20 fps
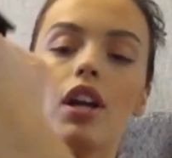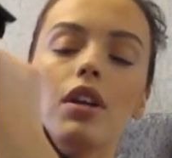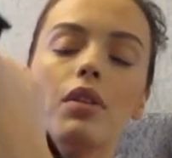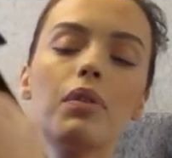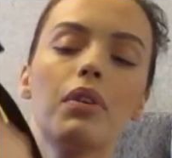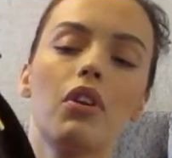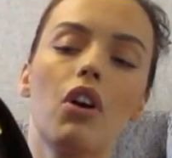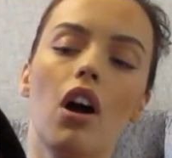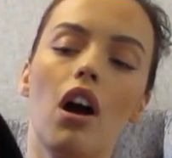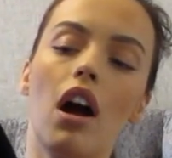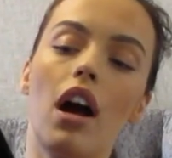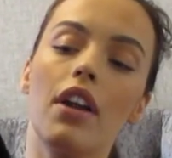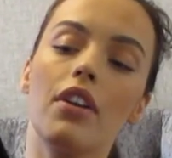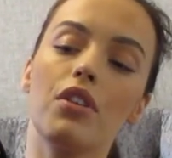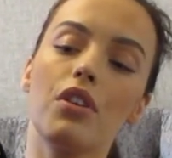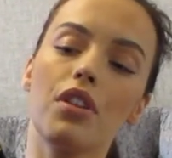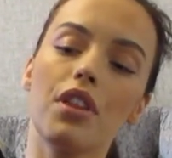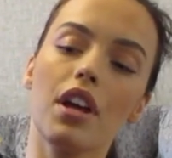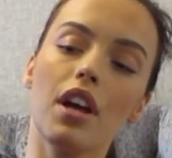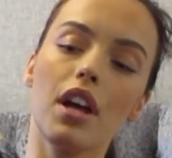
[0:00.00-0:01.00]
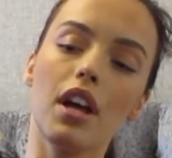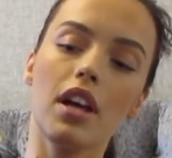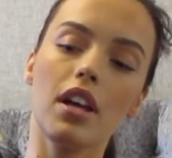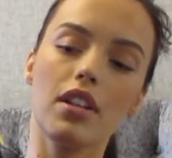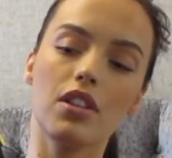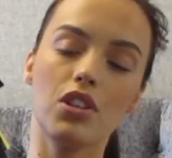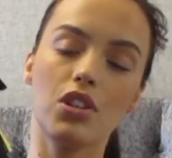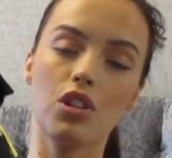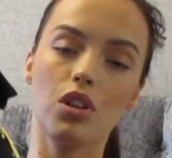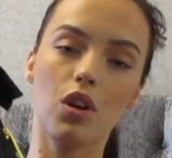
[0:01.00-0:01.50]
We've got another
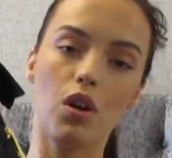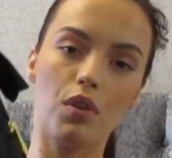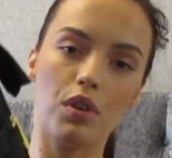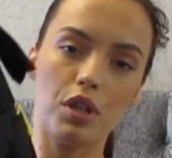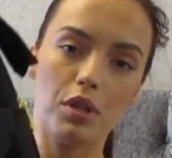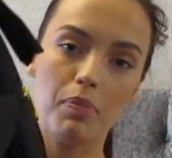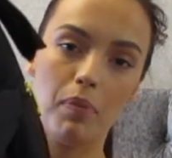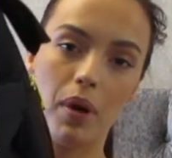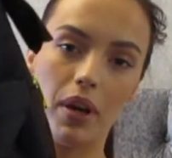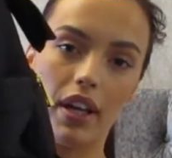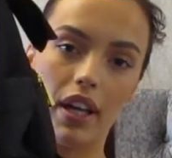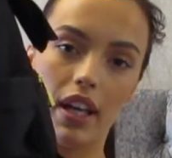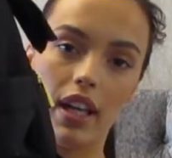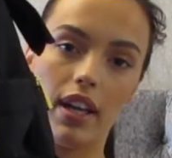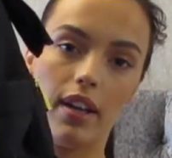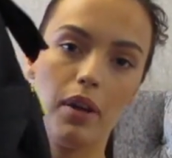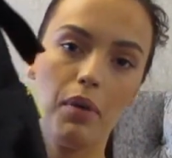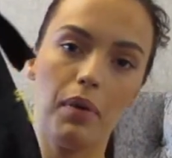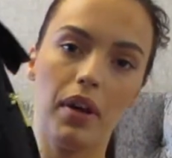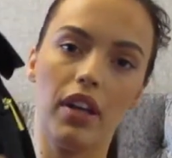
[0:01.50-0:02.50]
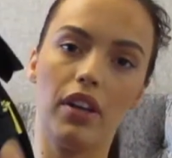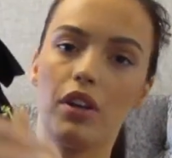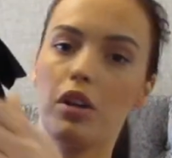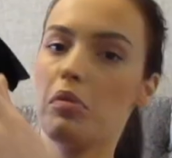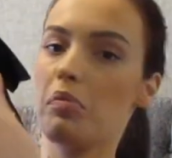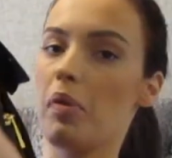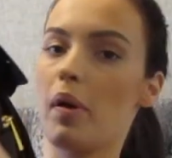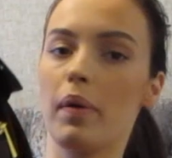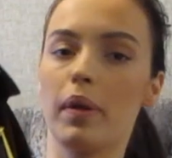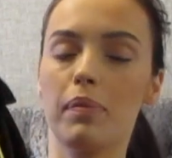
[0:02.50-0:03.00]
storage pocket here where you
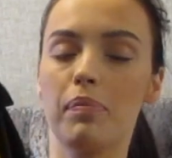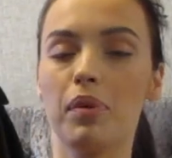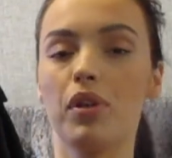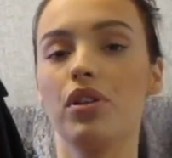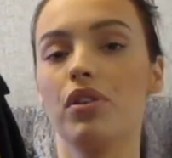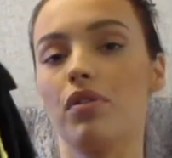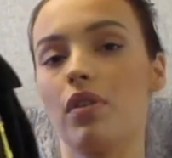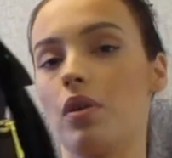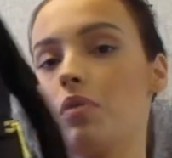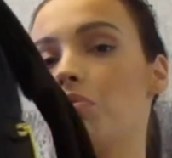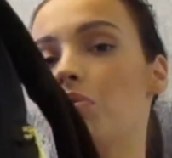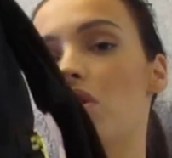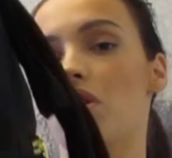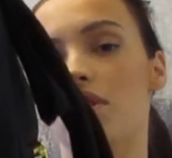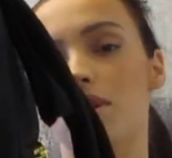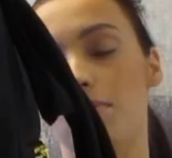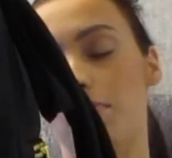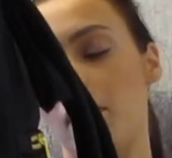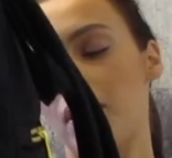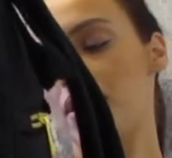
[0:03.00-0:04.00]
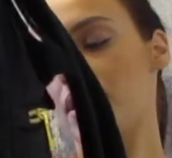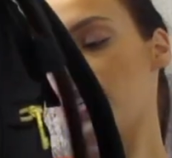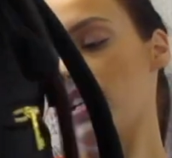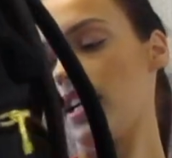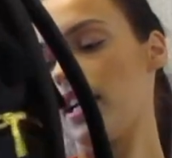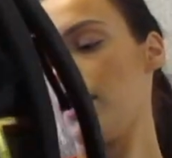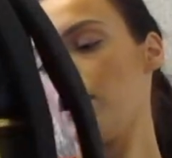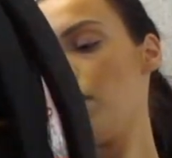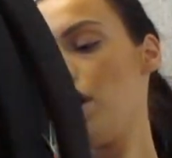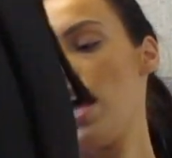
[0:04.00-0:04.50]
could probably put your own water bottle
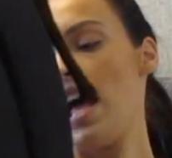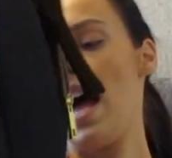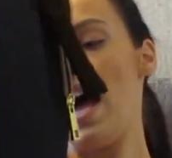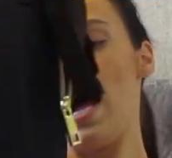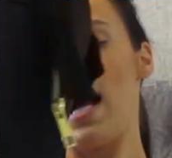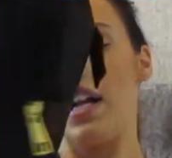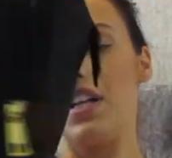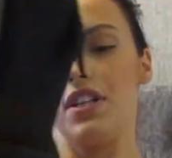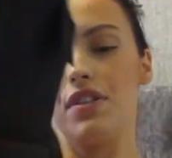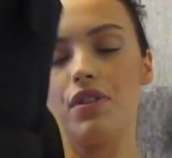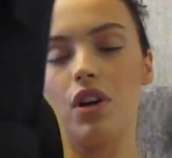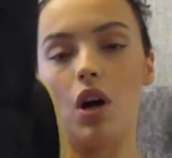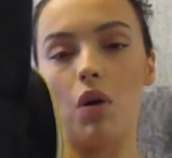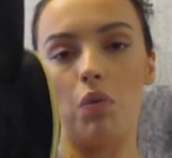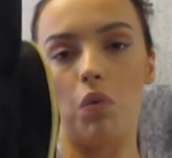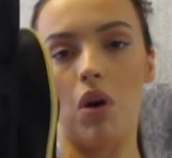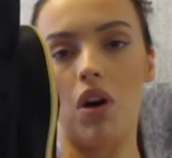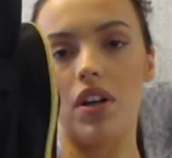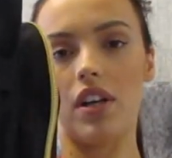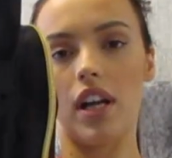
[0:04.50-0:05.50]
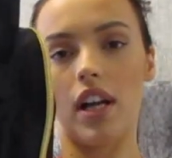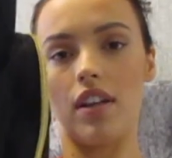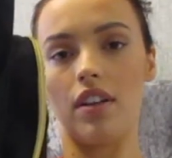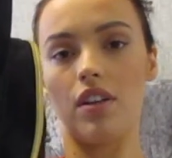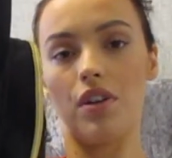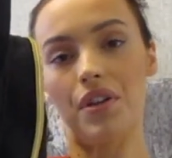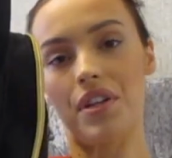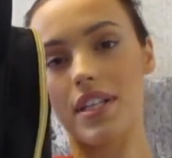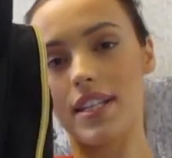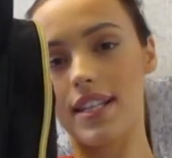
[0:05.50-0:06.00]
in, and you've got one on
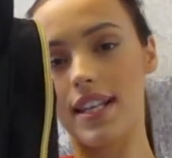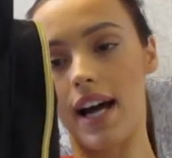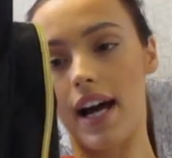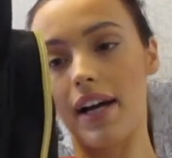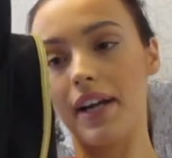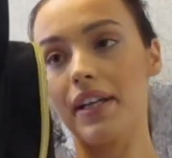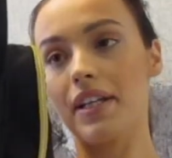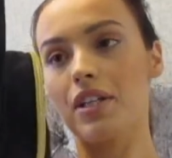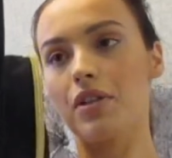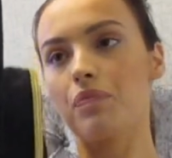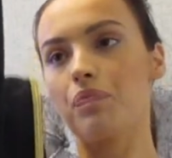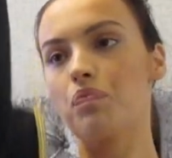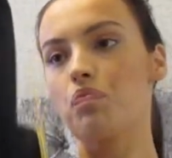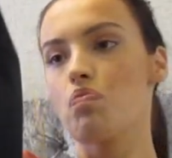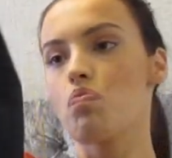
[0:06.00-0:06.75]
the other side.